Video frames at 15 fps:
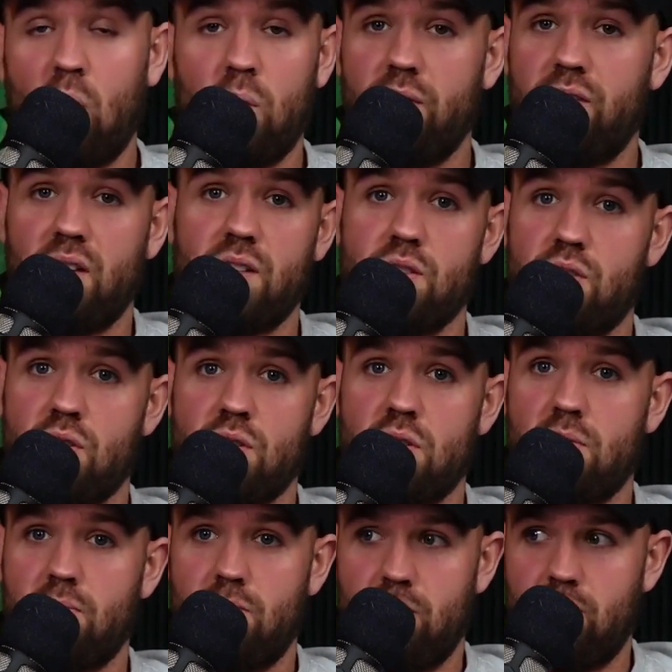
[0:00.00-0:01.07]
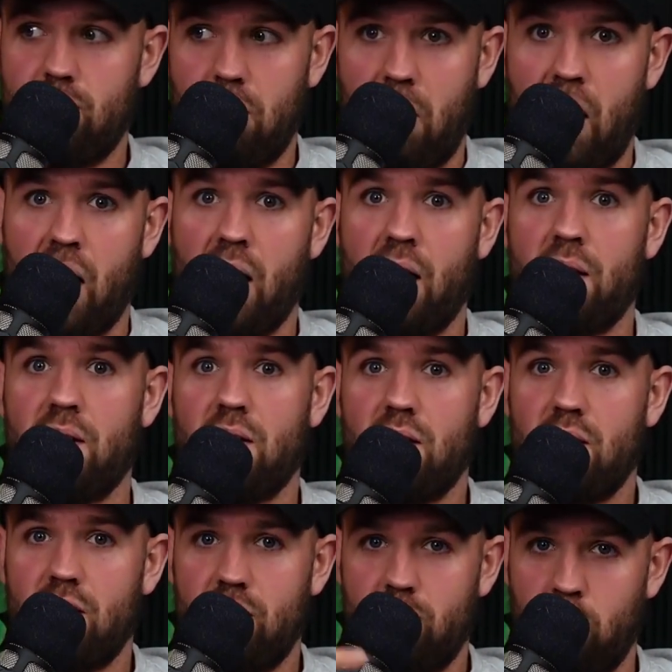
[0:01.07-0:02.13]
home feed is just my
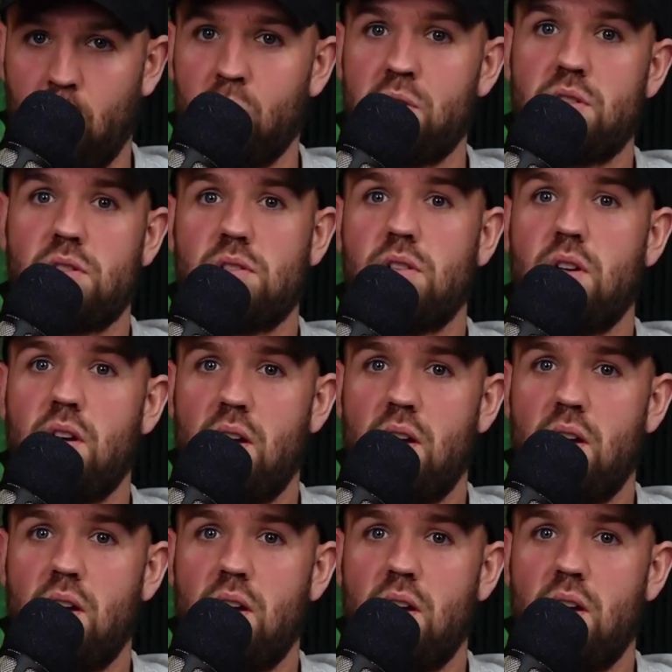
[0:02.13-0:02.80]
posts.